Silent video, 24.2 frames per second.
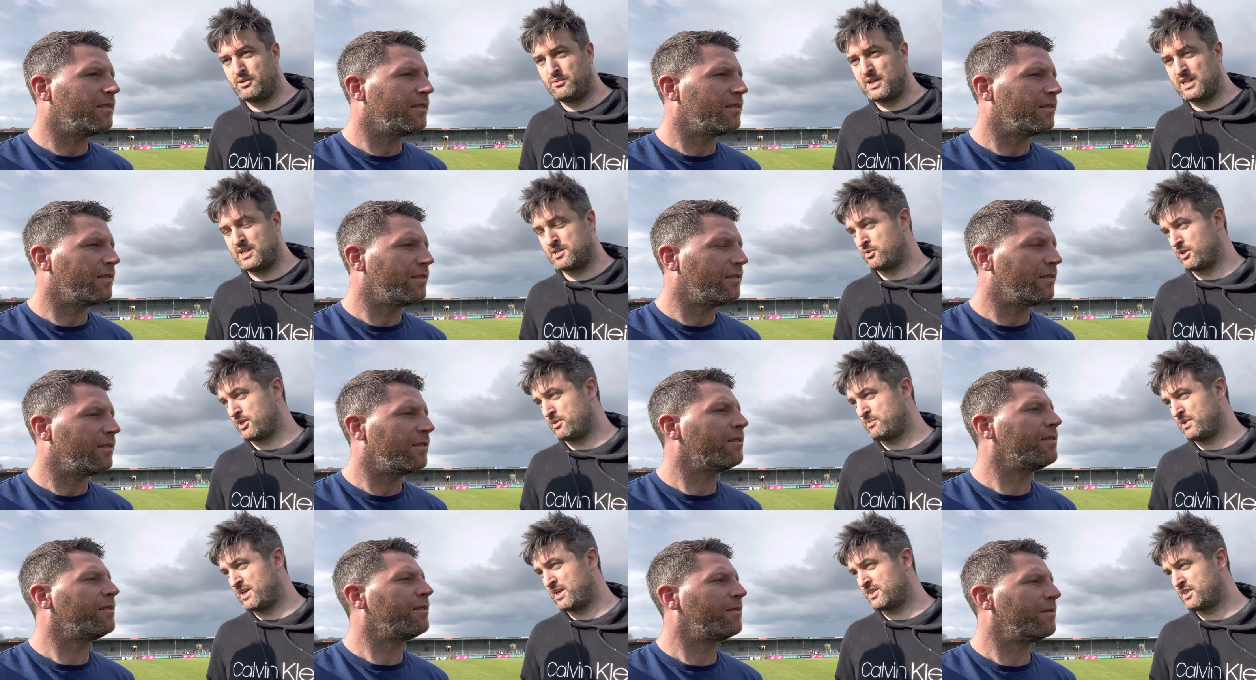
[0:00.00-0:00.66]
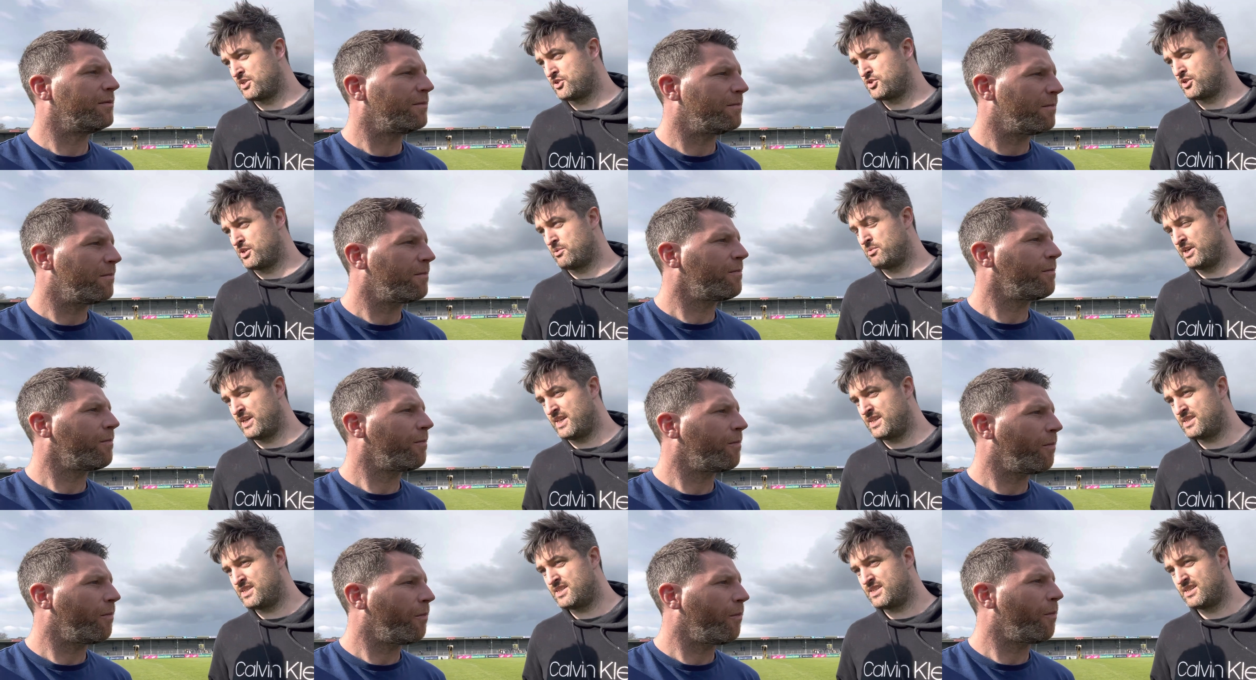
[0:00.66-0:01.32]
Speaker 1: well to bring it back to 3
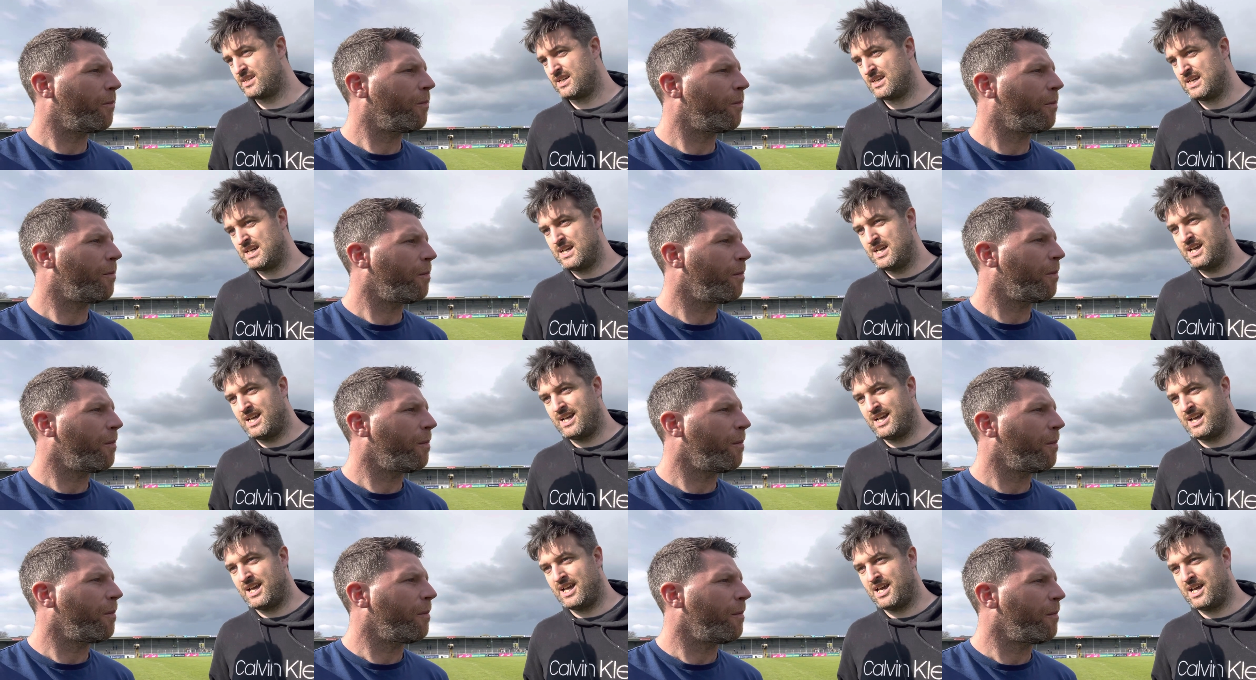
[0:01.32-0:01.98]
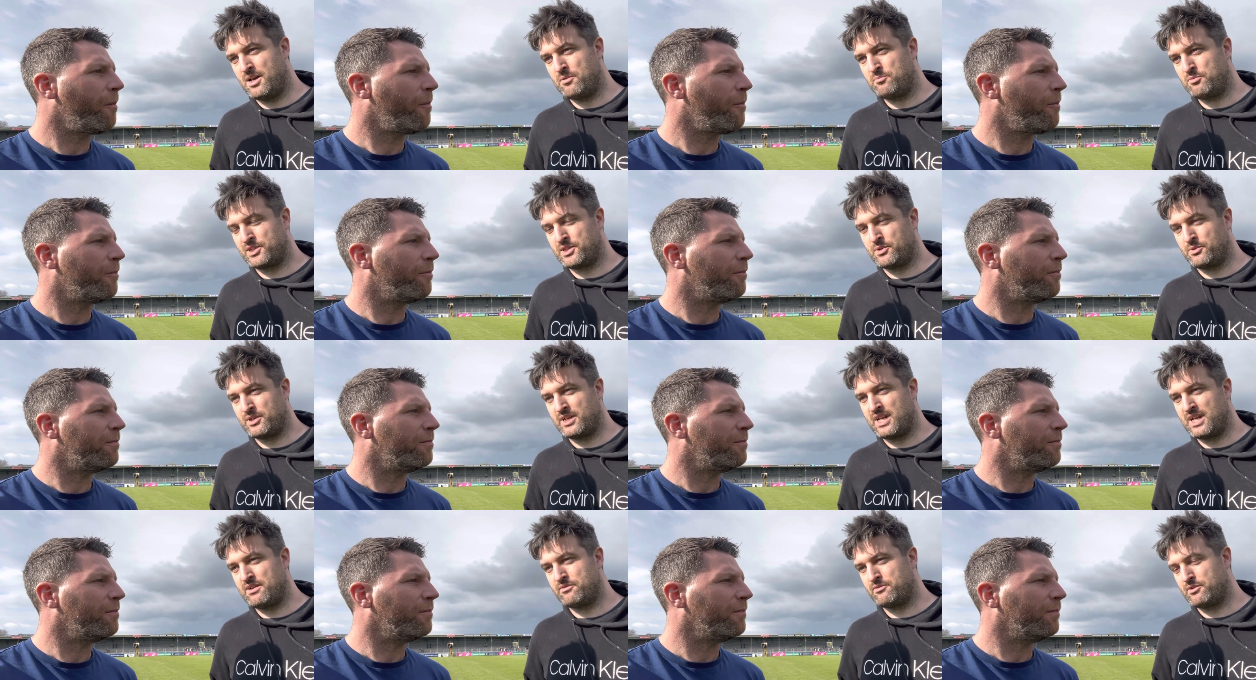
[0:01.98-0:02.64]
points, but
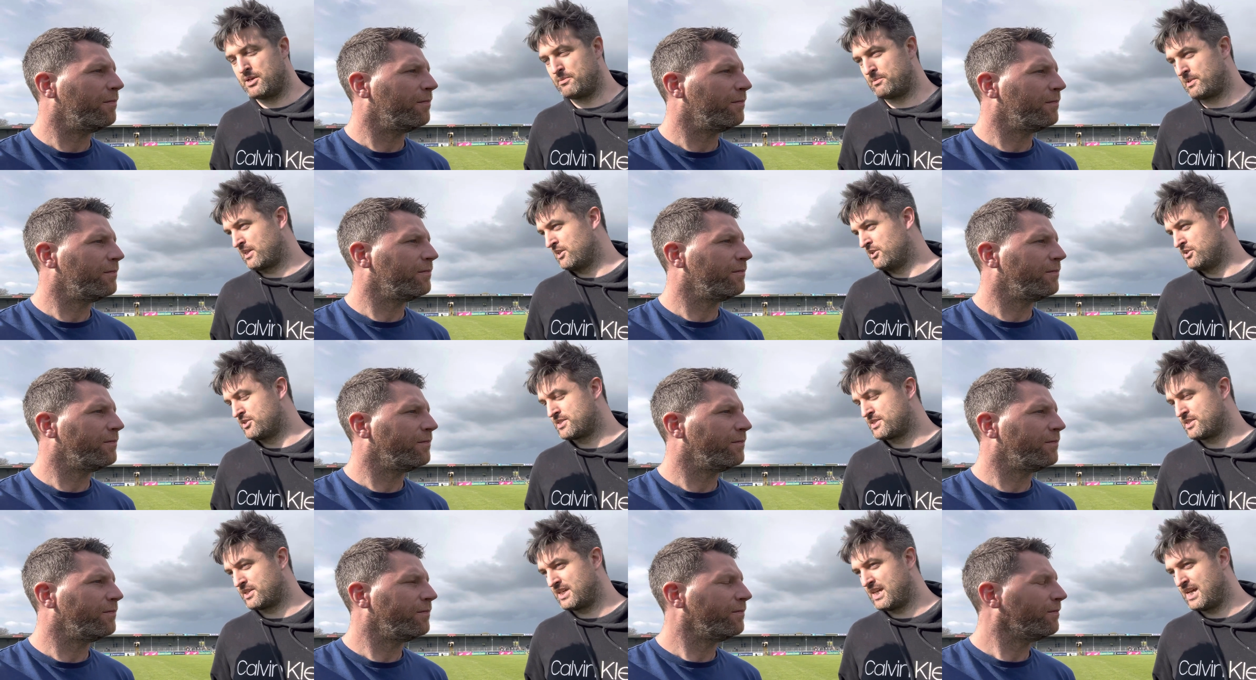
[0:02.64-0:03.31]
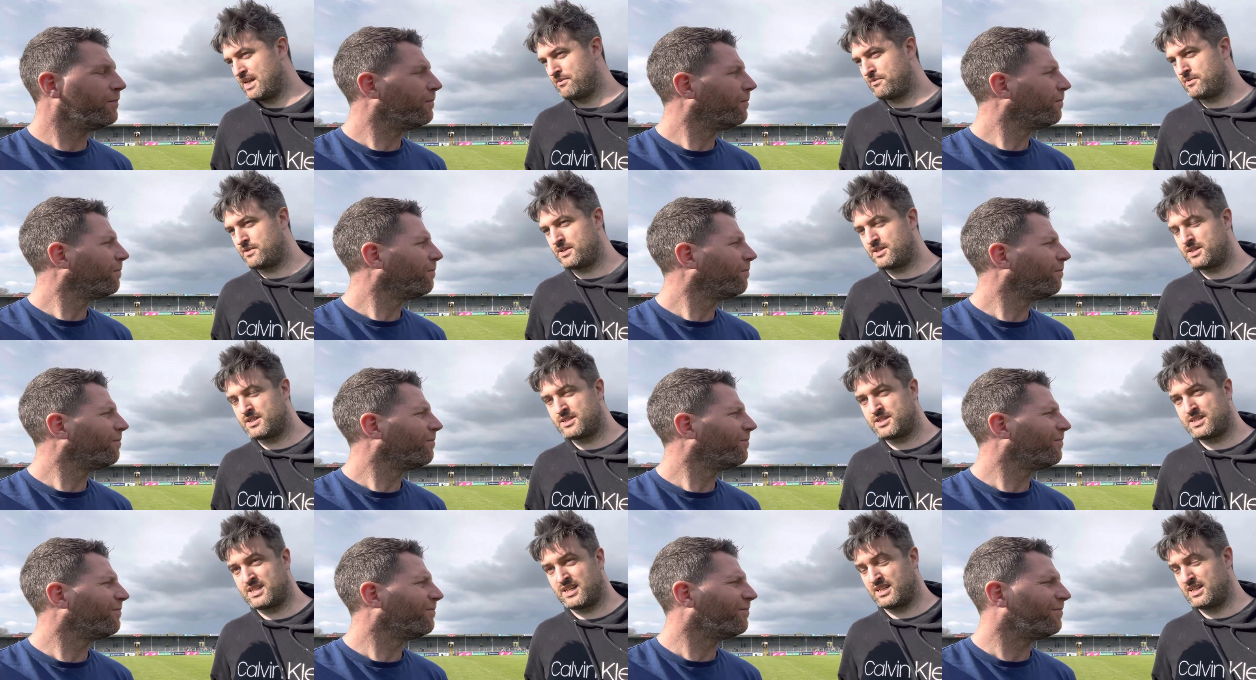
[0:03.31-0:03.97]
they were never able to close the gap
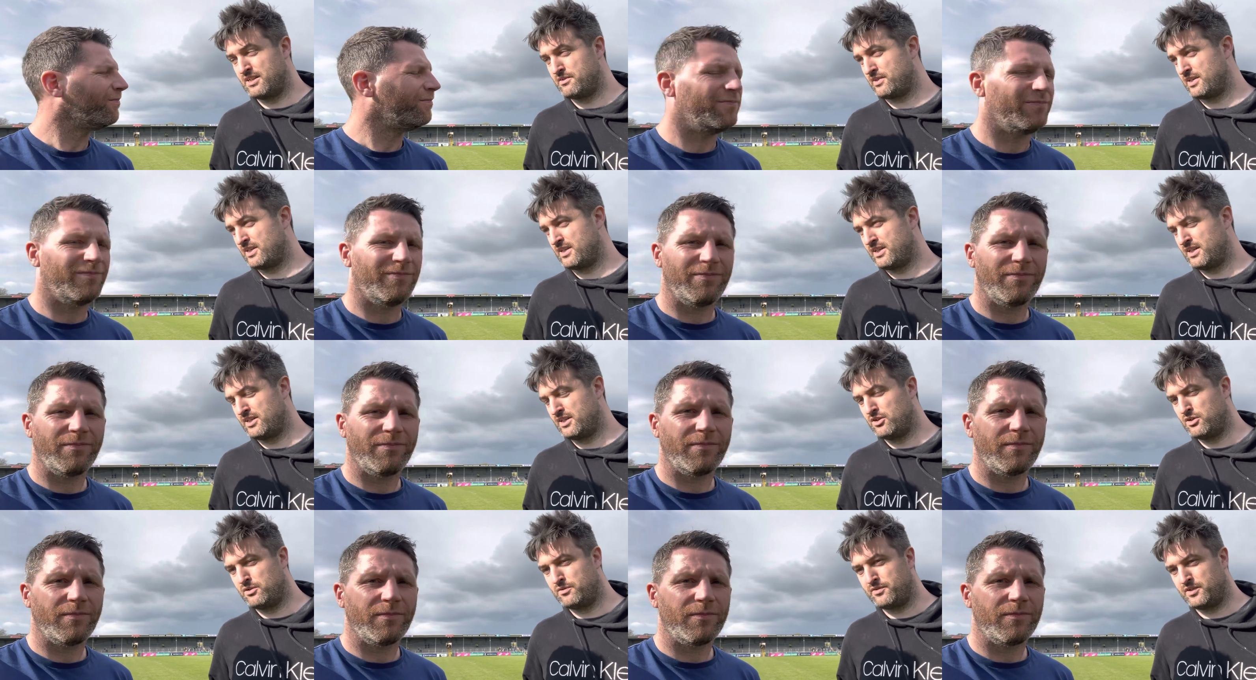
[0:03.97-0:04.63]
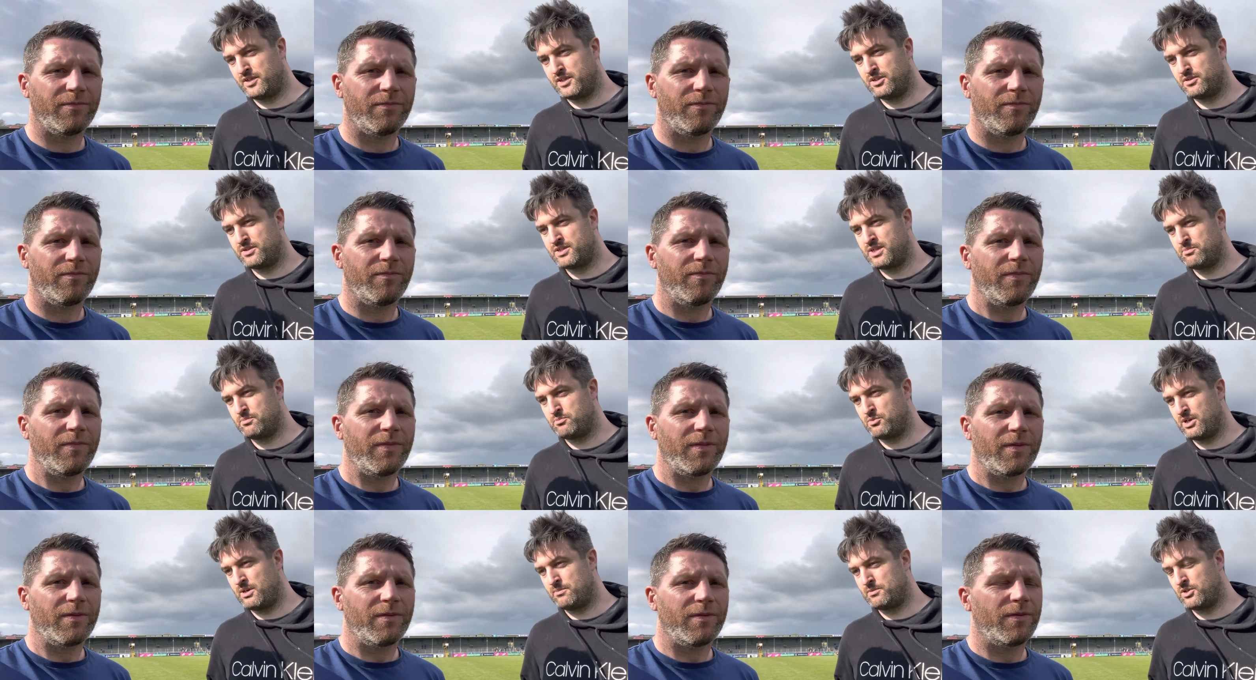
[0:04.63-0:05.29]
significantly enough, you know,
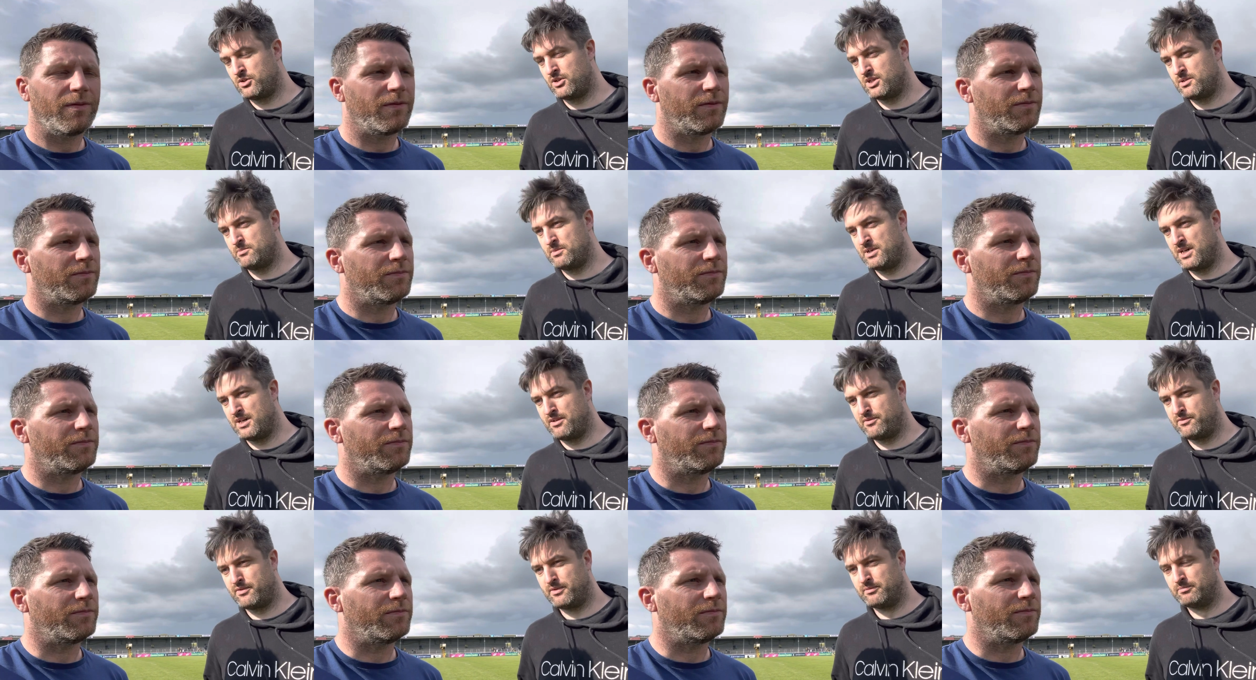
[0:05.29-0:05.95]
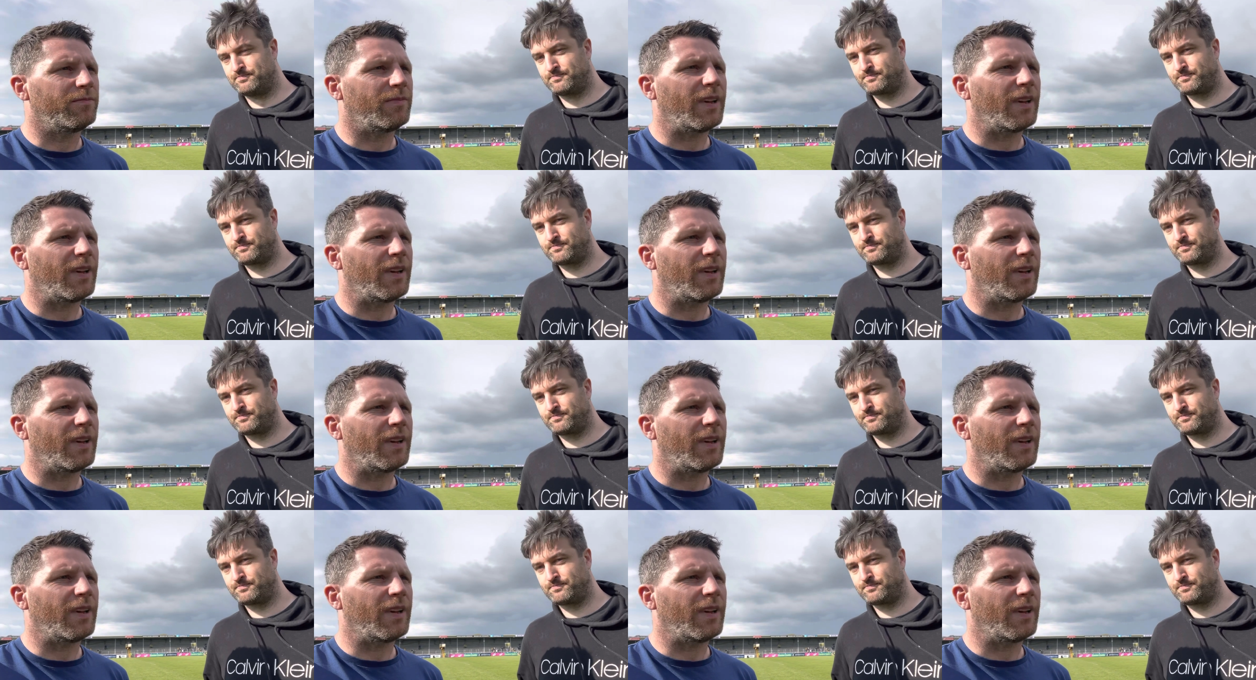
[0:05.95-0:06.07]
to hold them off.